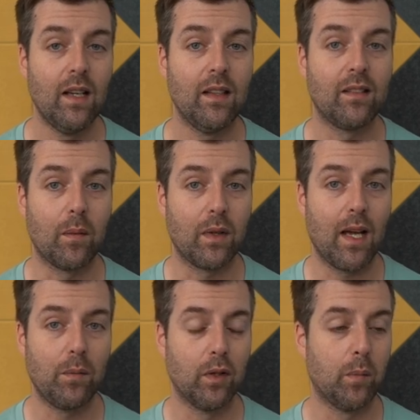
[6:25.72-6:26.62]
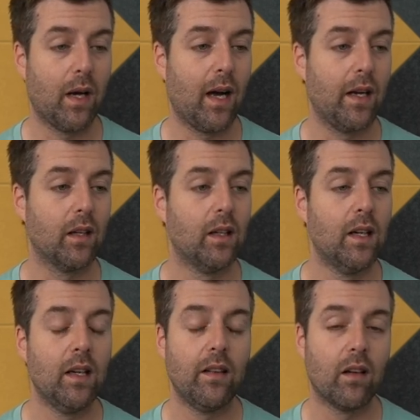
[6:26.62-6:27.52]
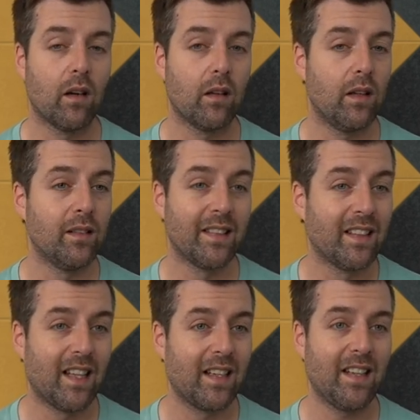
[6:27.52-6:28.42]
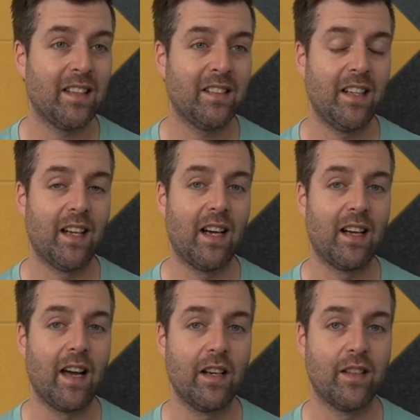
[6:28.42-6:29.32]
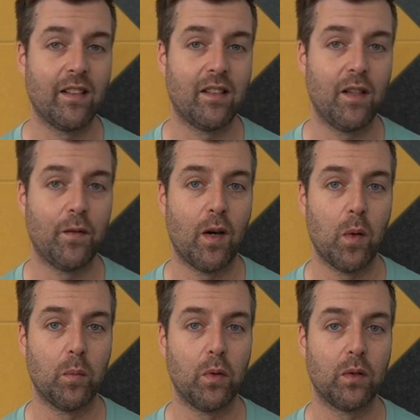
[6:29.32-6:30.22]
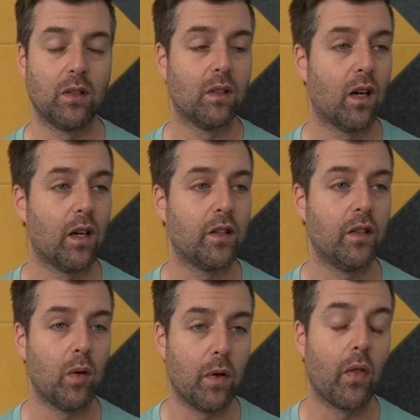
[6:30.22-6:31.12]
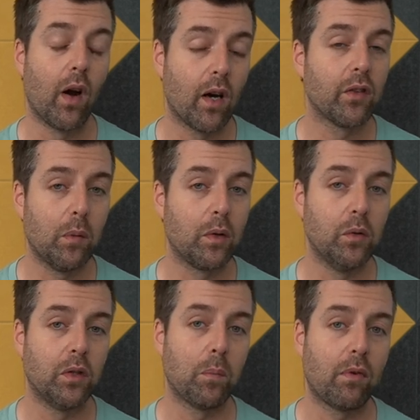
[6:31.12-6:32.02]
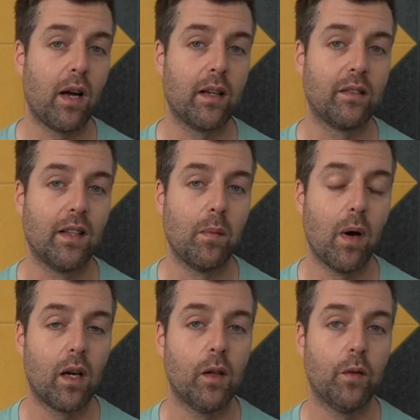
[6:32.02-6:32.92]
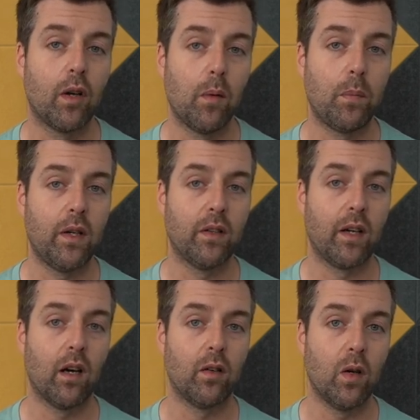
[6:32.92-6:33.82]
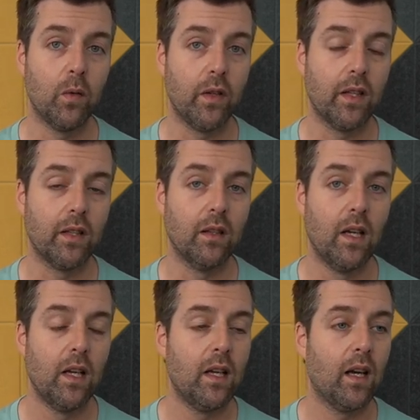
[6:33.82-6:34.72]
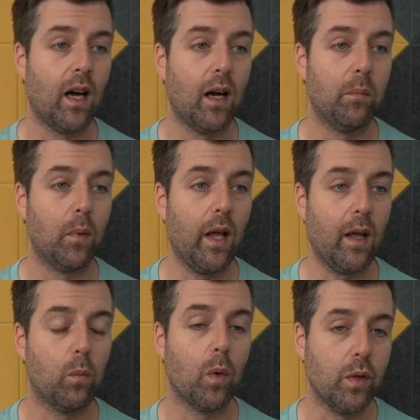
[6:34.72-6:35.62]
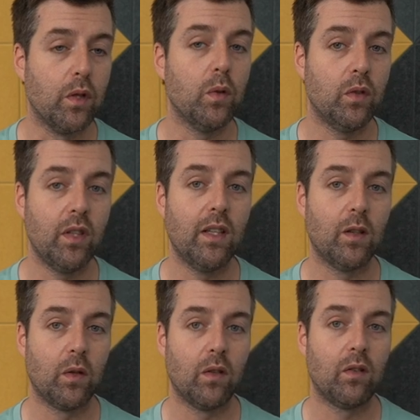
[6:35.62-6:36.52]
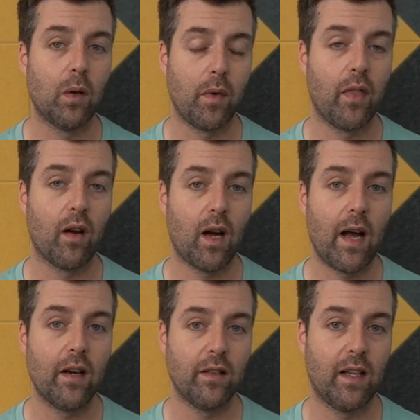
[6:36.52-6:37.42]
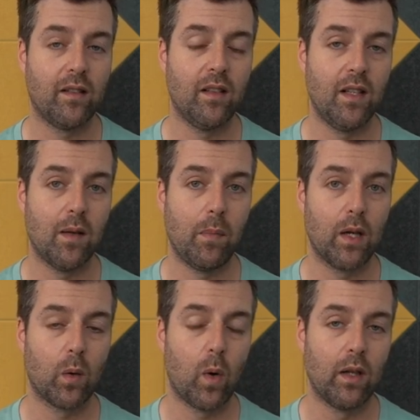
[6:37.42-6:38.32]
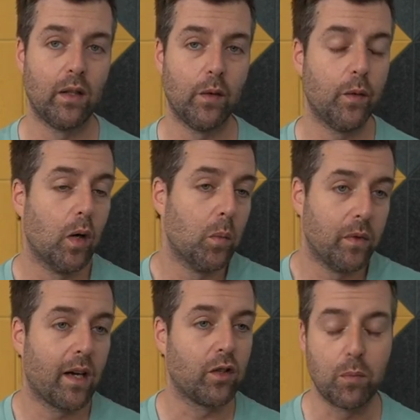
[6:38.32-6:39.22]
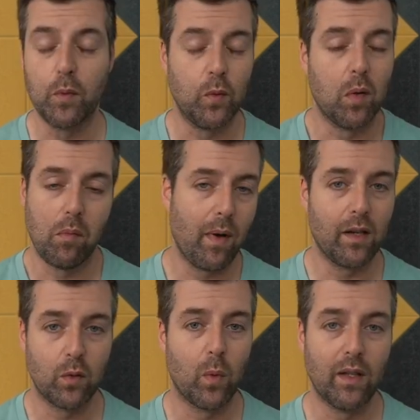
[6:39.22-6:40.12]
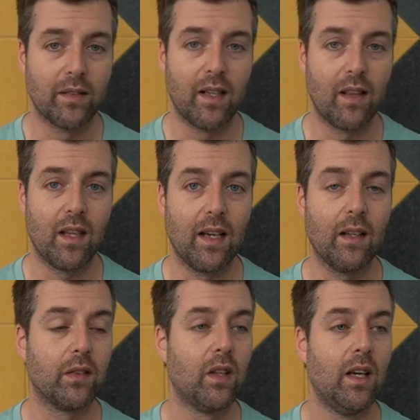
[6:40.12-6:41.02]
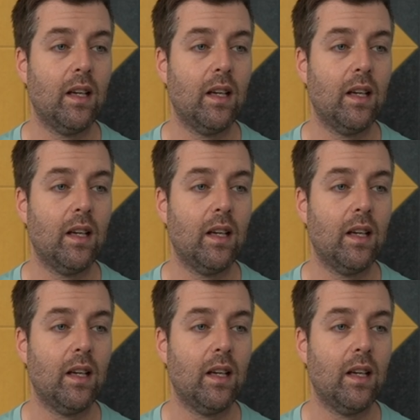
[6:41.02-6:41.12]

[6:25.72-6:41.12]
Sometimes a little bit higher. There isn't a lot of test data on higher density foam, so it's a little hard to know, but there are some acoustic products on the market from companies like Artnovion, and what we do see is some of their higher density and better quality foams actually perform about as well as anything else.